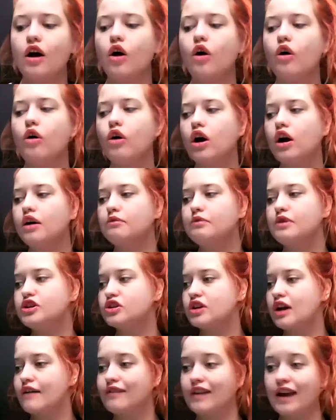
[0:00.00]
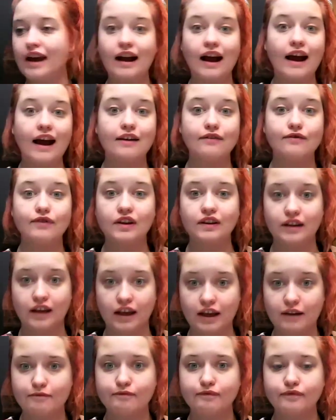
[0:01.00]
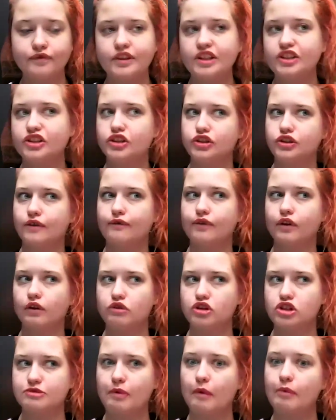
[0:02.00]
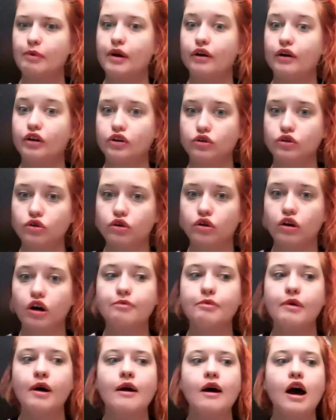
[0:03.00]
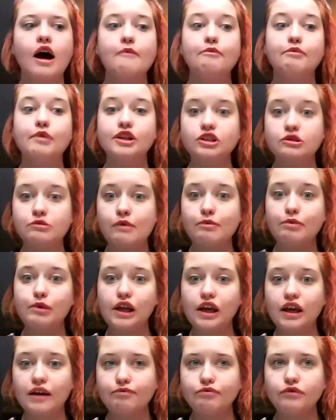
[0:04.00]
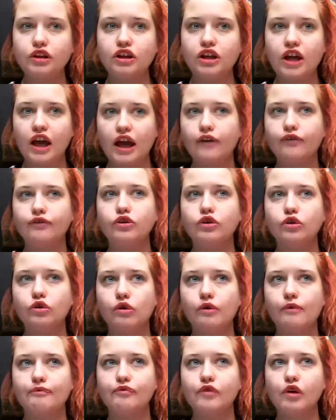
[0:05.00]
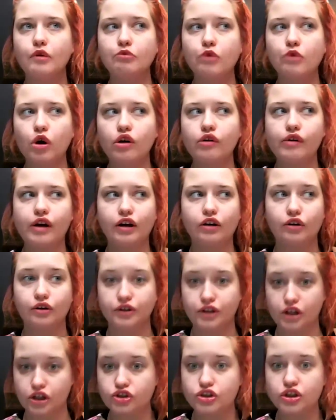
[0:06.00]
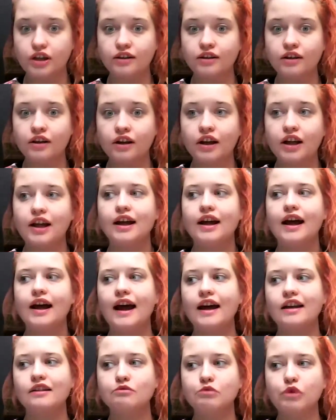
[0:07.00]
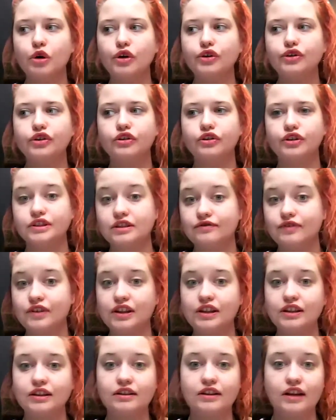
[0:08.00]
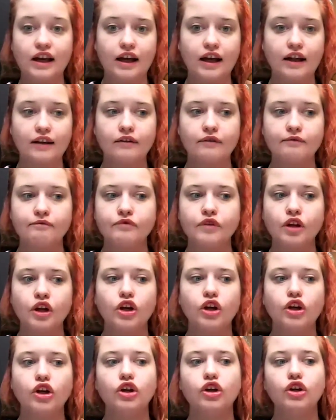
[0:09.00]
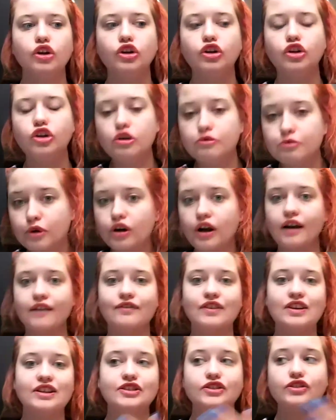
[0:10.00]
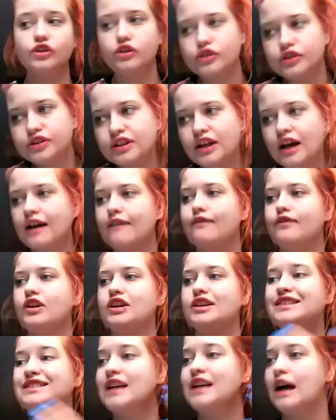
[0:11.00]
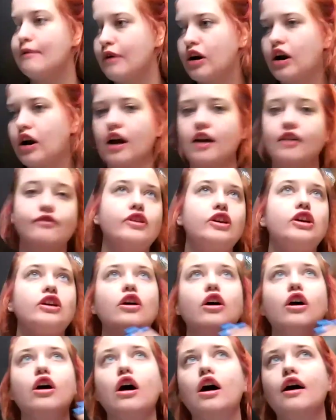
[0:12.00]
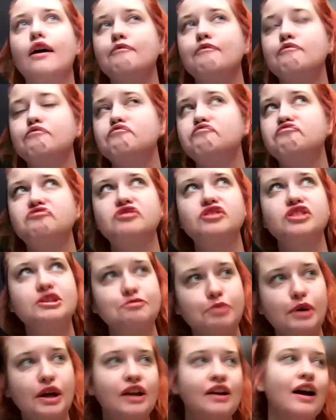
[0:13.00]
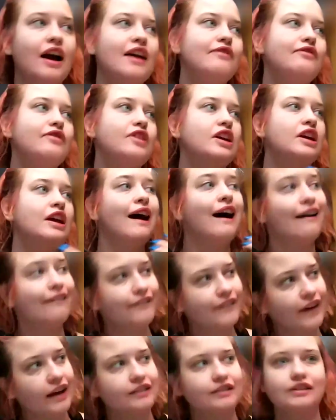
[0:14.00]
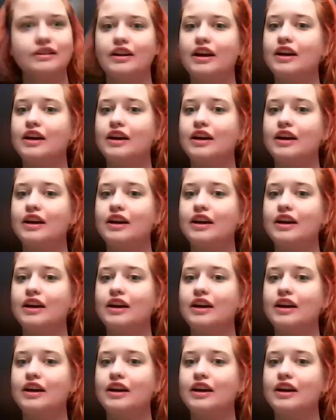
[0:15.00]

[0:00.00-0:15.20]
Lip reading: or which have like IV name, this is something which is popular in Europe, presumably gave you more recognition and more to your CV than humor IV, serious IV, summer IV, spring IV, untitled